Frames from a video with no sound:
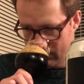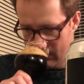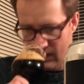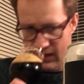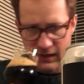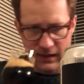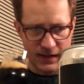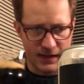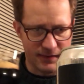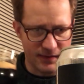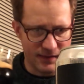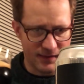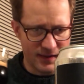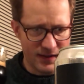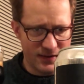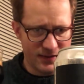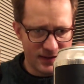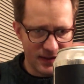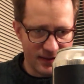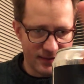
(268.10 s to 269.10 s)
And yeah,
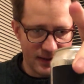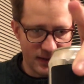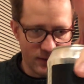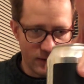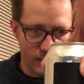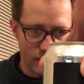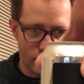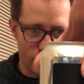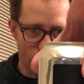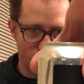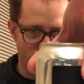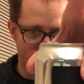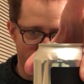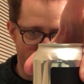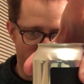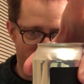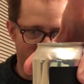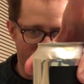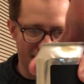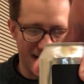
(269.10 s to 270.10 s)
they say dark chocolate,
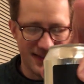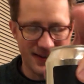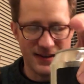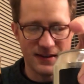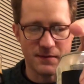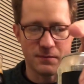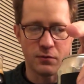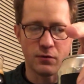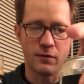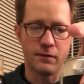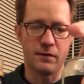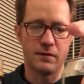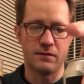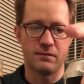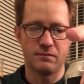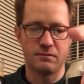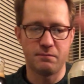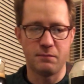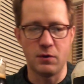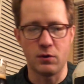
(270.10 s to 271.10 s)
but I think it's more of a
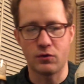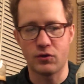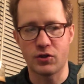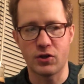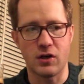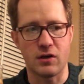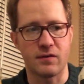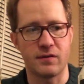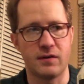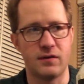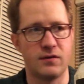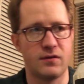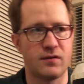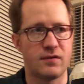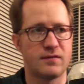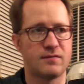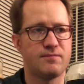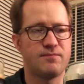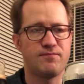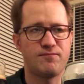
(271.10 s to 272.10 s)
milk chocolate or just
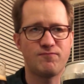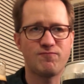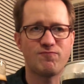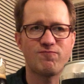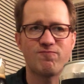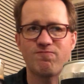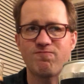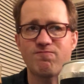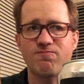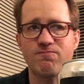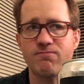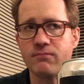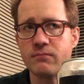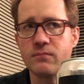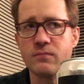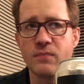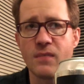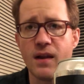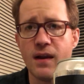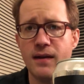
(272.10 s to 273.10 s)

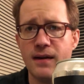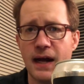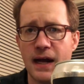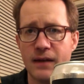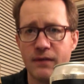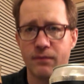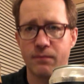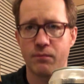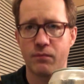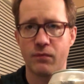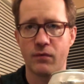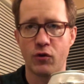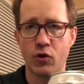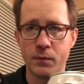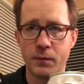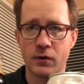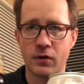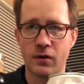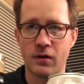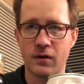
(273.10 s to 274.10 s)
not
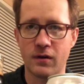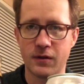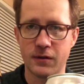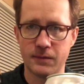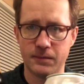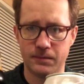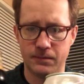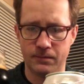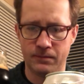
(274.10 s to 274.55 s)
super dark.